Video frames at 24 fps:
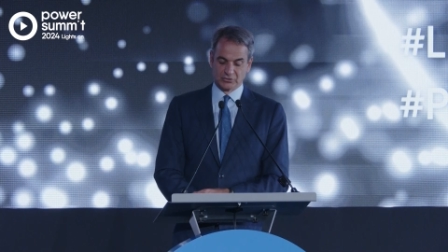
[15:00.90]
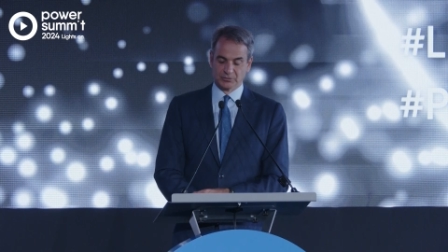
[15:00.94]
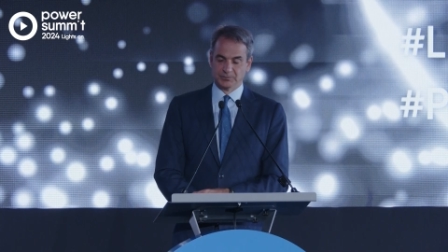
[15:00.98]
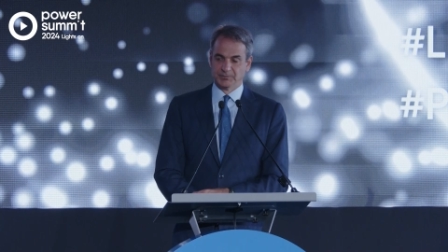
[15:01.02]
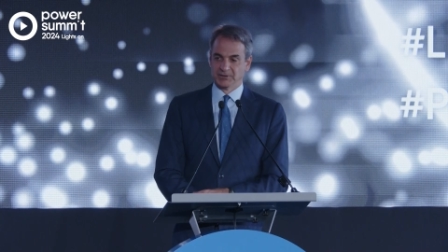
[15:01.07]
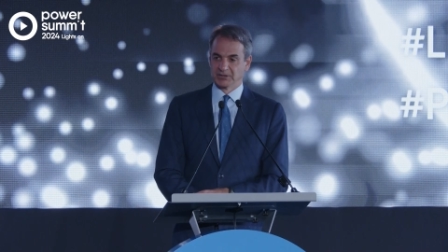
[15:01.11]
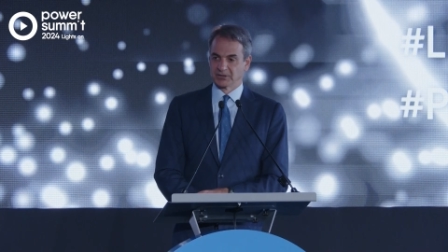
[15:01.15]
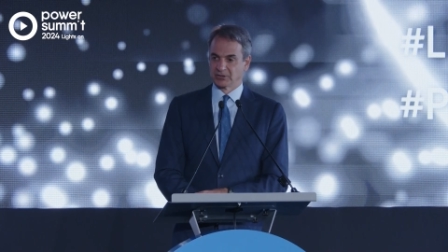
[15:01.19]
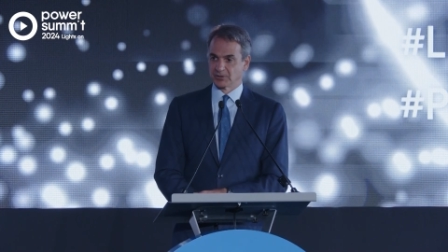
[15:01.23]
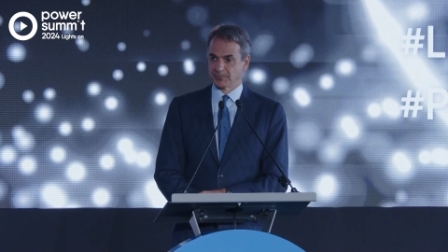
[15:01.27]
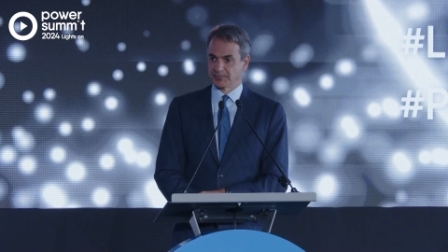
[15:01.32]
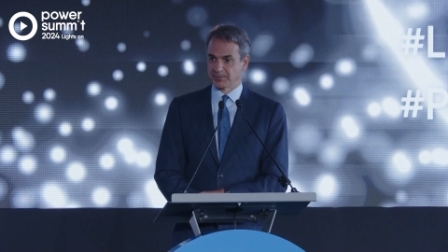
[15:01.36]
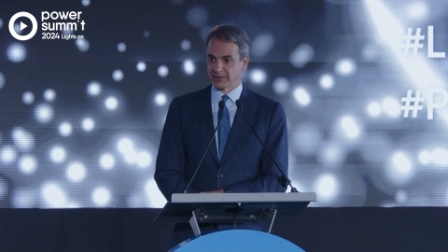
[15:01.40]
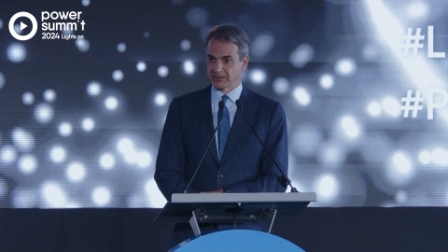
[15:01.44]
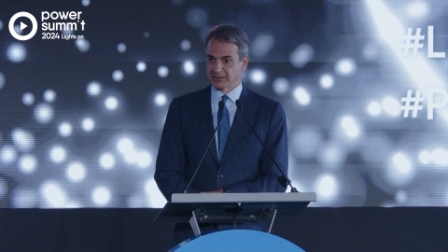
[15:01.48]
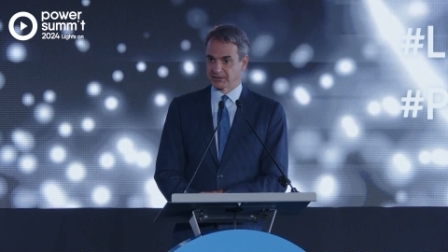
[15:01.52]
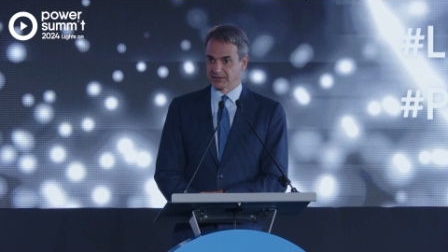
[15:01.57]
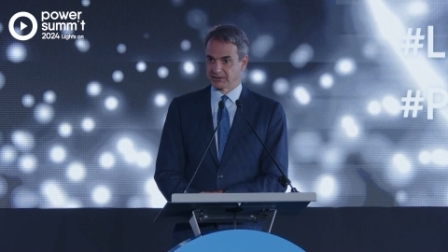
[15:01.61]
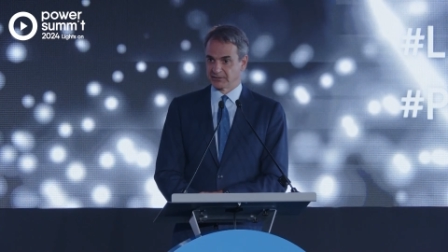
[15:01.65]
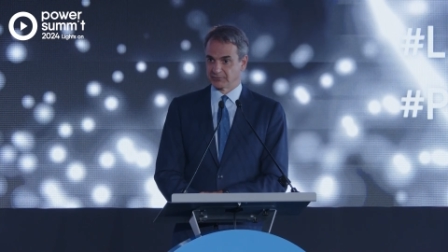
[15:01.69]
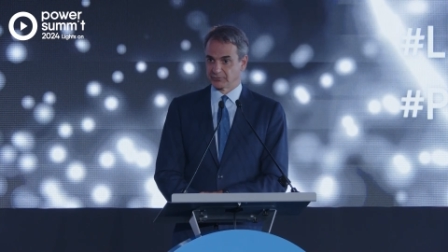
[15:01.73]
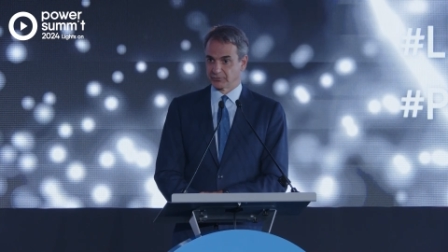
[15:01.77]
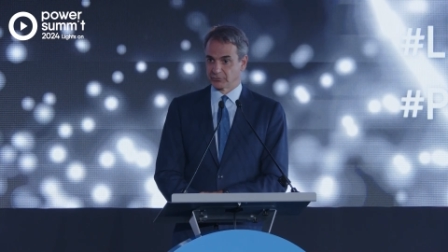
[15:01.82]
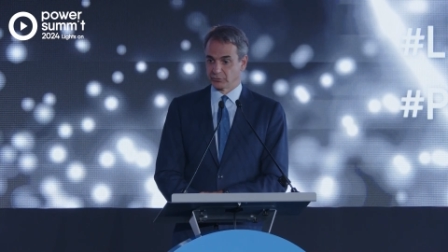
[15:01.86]
be
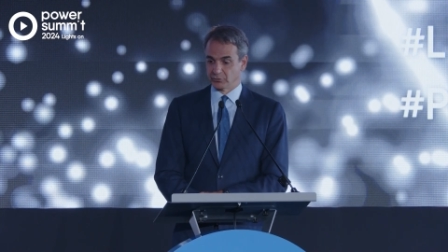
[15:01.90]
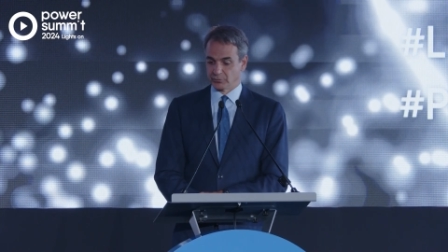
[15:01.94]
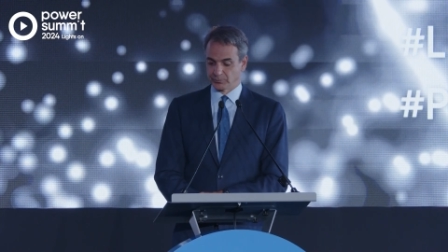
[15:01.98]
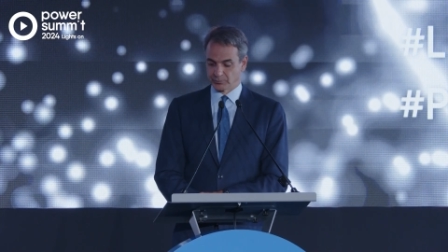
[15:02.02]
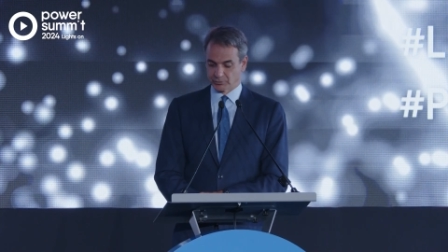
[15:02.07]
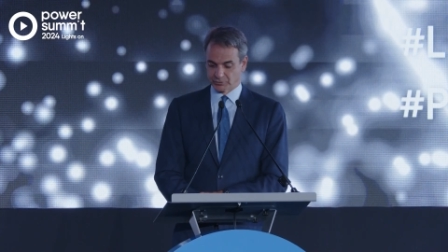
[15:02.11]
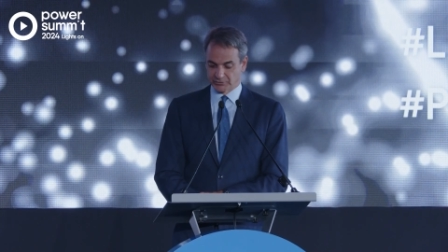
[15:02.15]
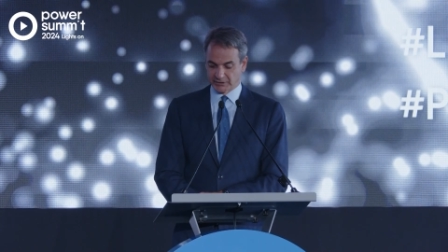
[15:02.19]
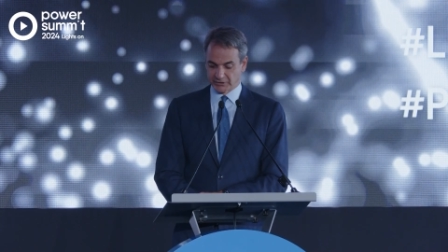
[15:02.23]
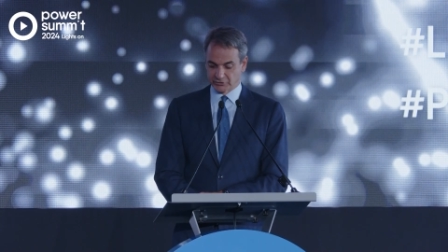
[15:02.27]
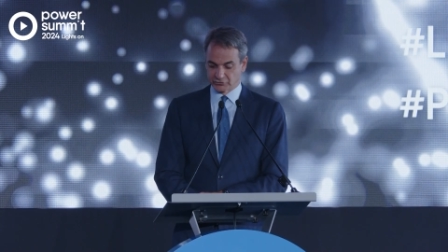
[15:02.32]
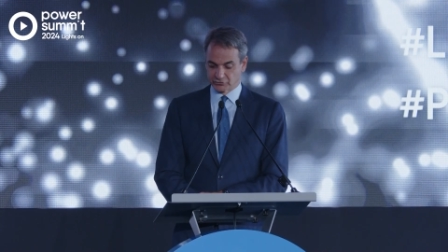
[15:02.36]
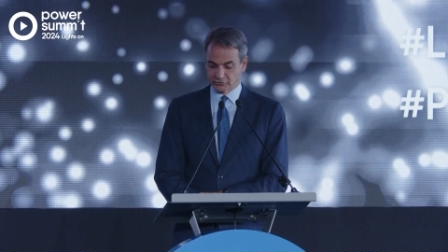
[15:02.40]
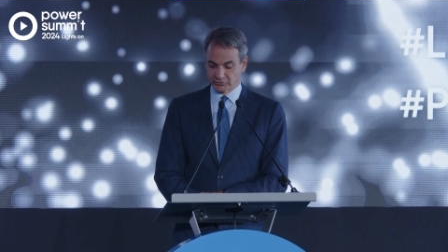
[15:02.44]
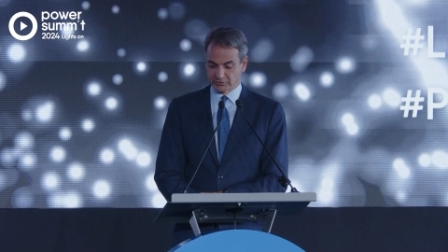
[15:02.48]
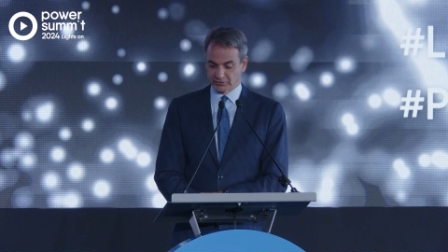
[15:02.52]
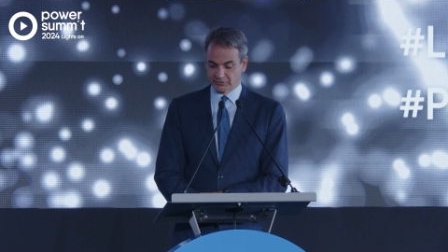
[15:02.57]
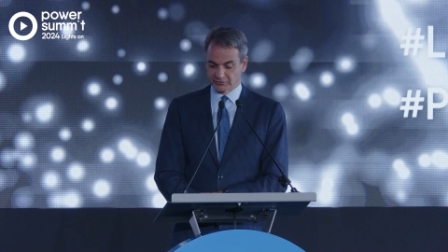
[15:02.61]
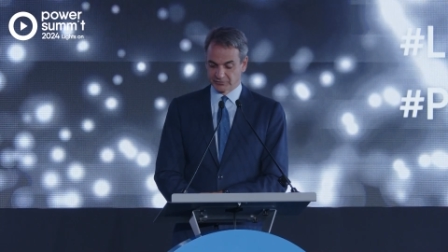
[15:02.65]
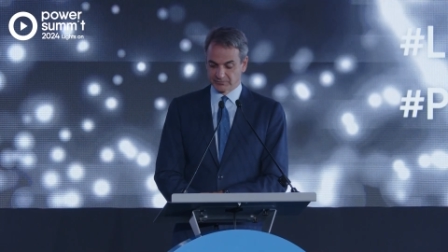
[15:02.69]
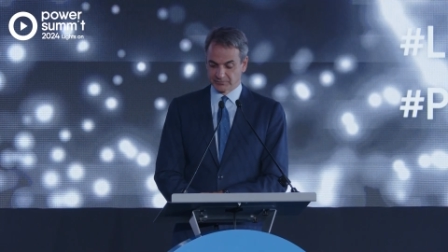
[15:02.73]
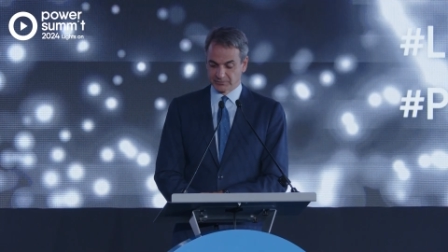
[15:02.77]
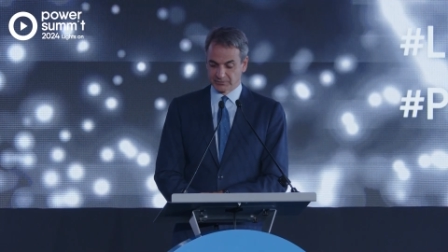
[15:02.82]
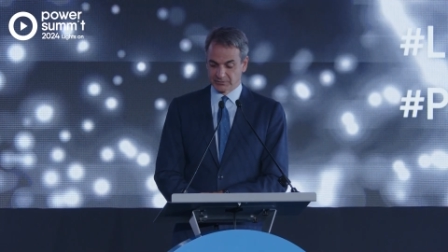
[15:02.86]
competitive through
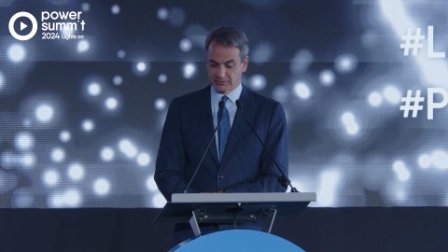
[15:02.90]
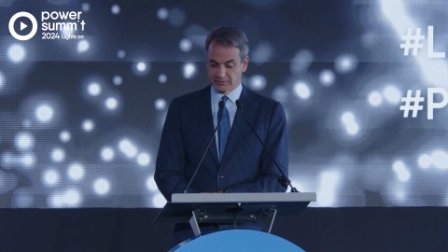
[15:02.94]
protectionism.